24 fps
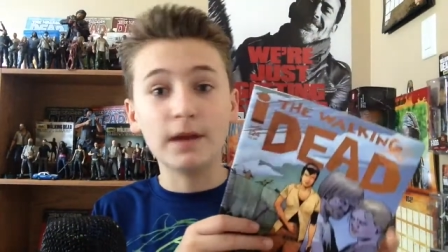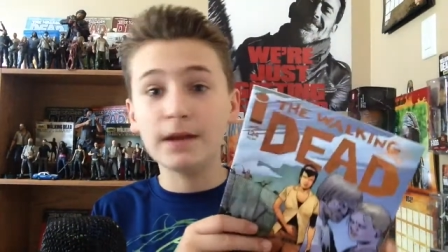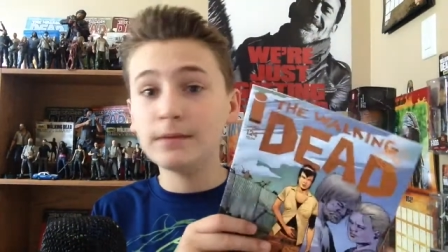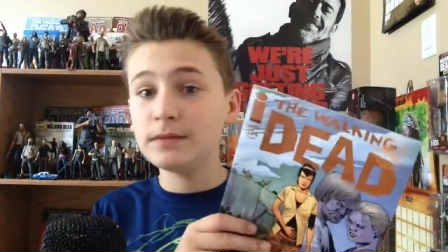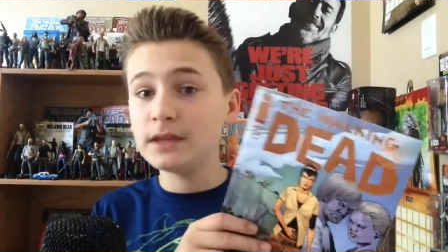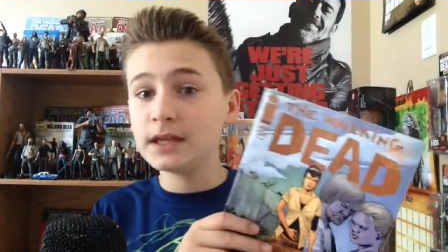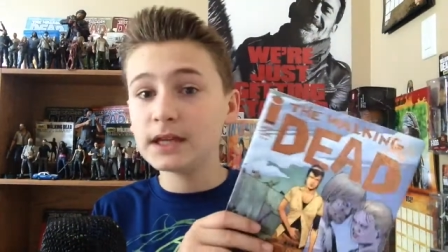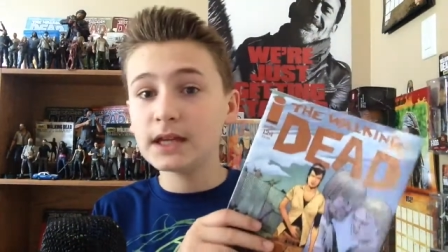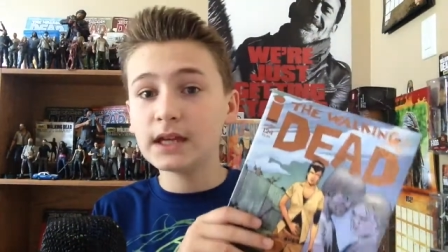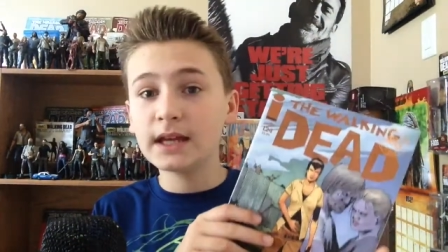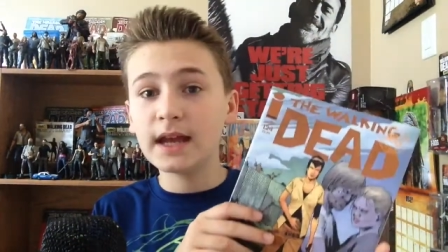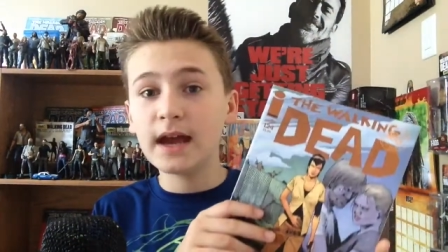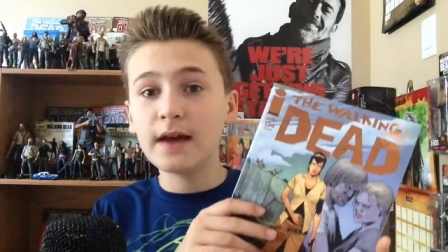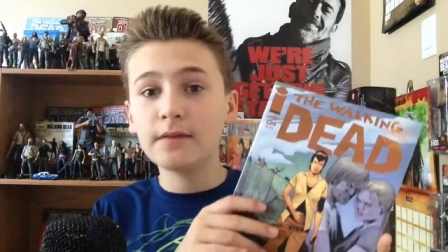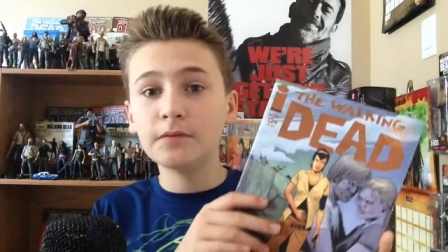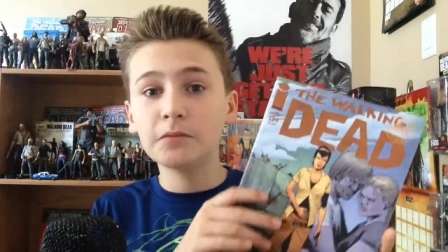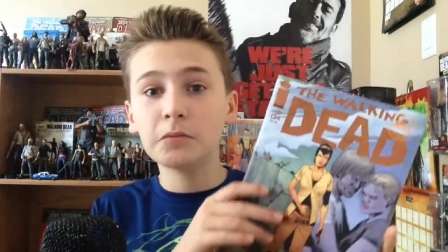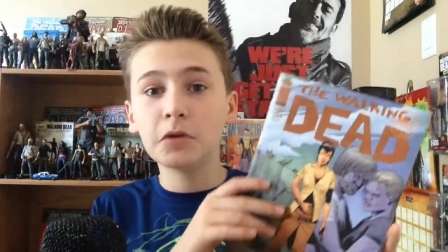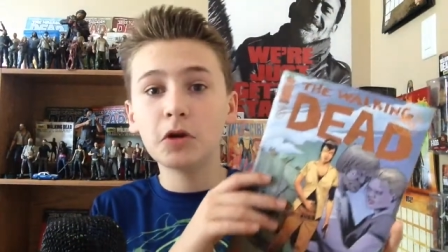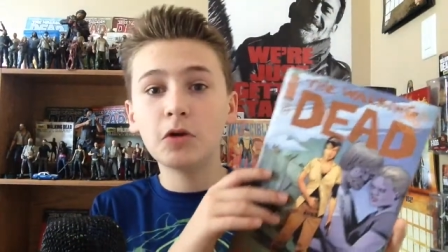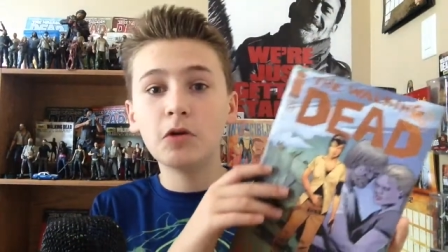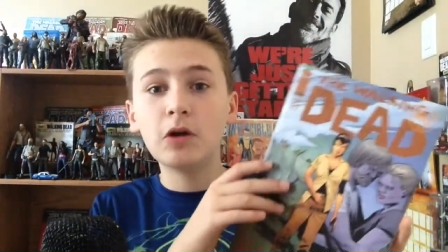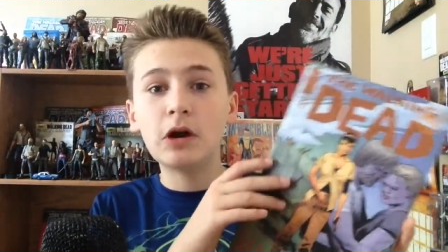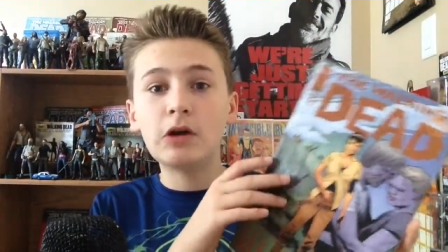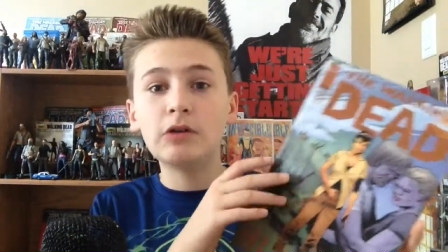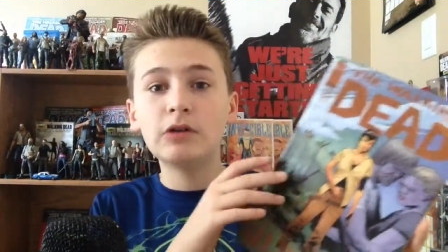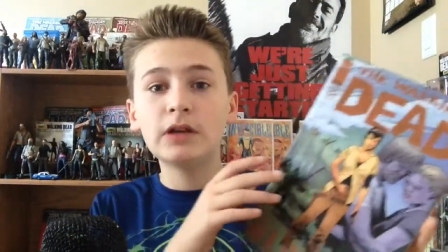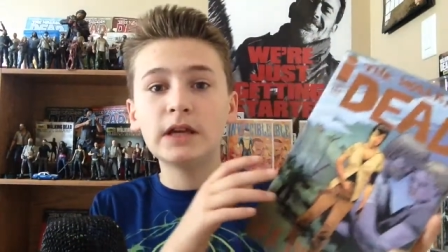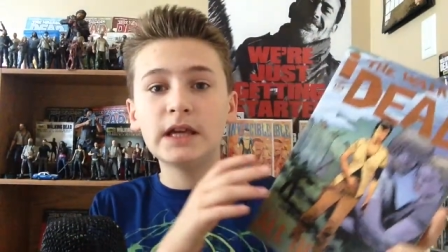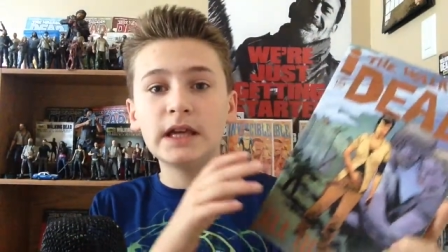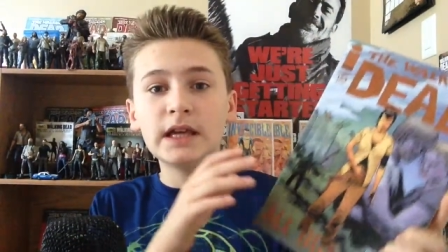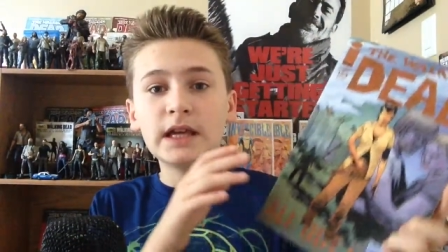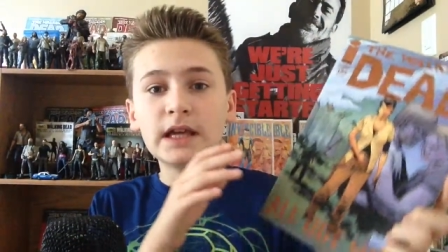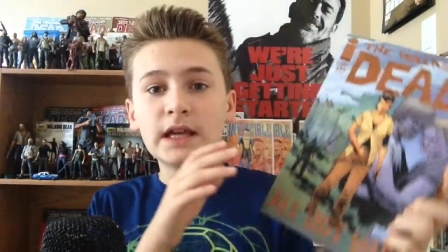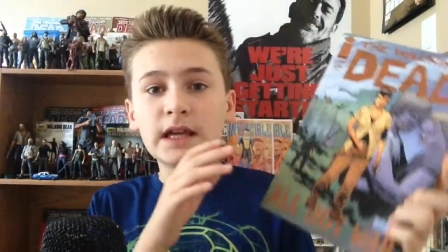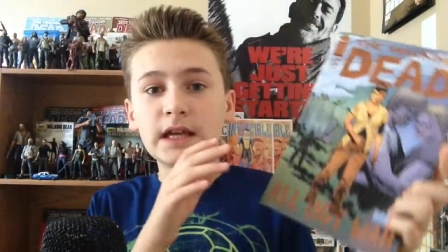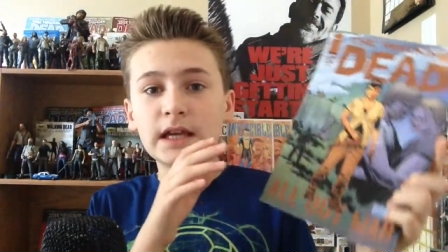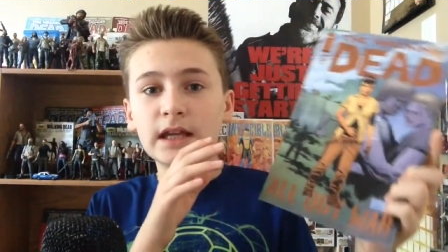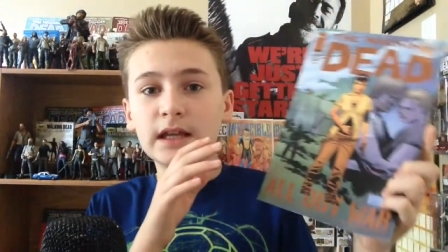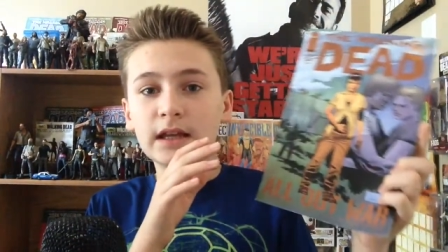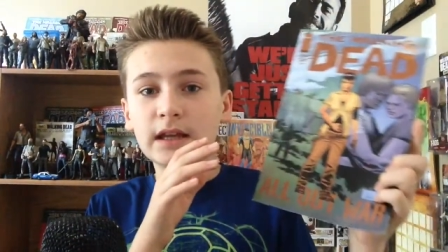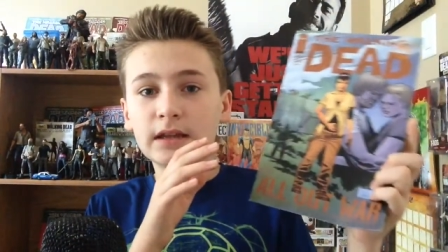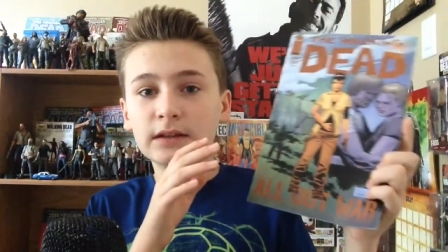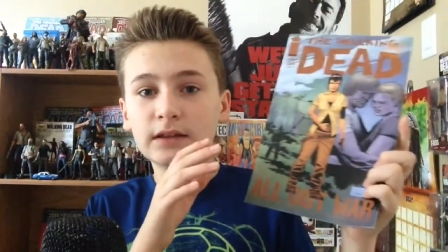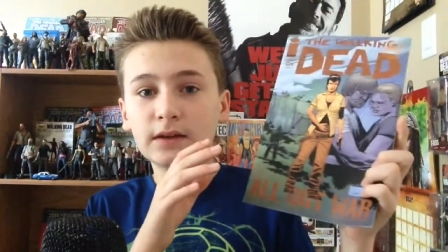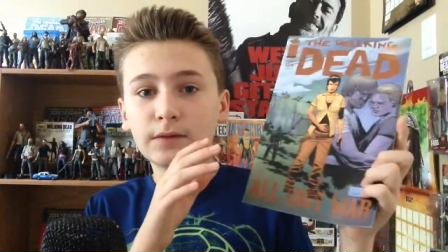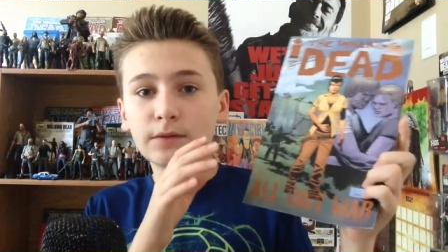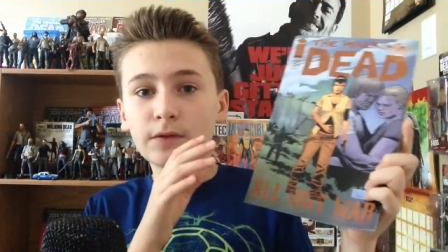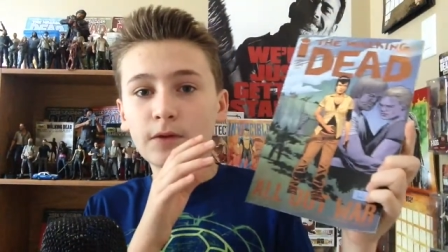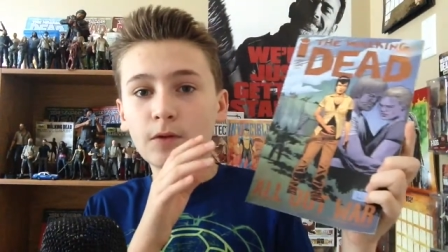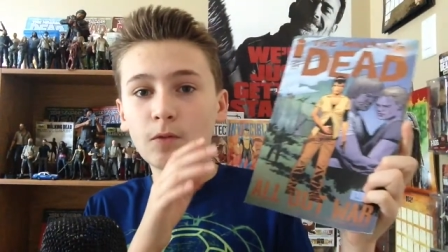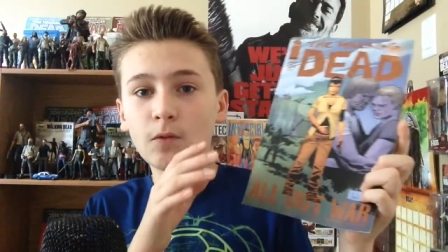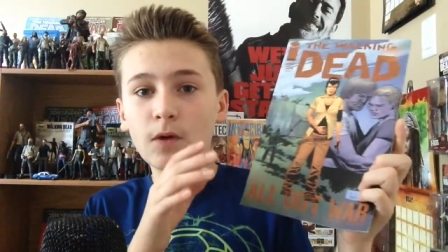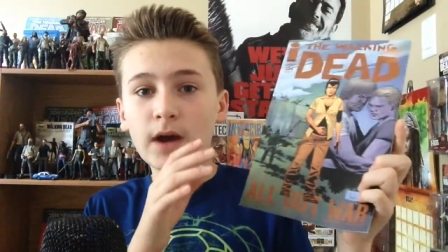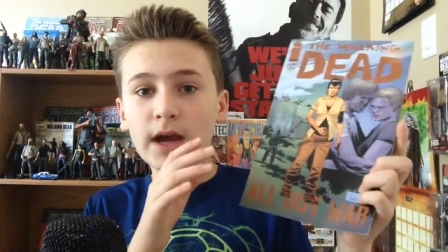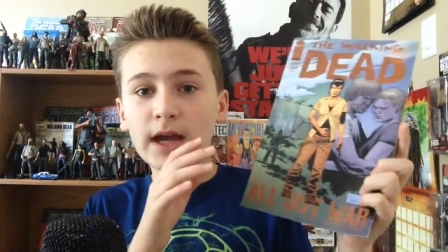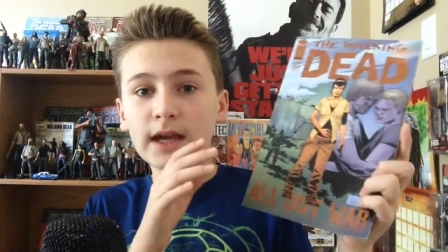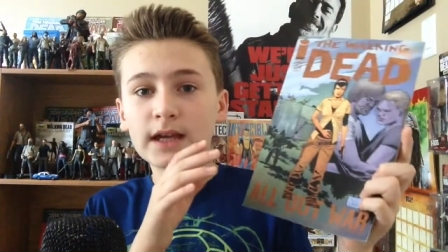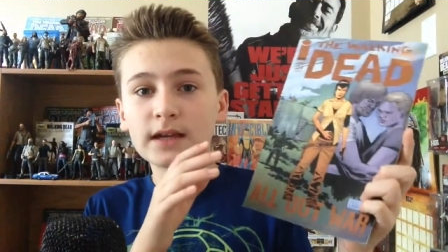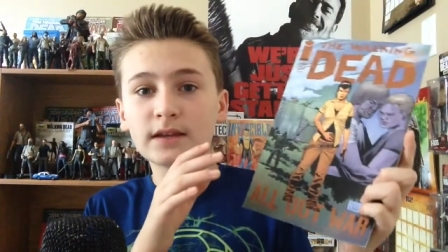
Maybe they could have him go out in a different way.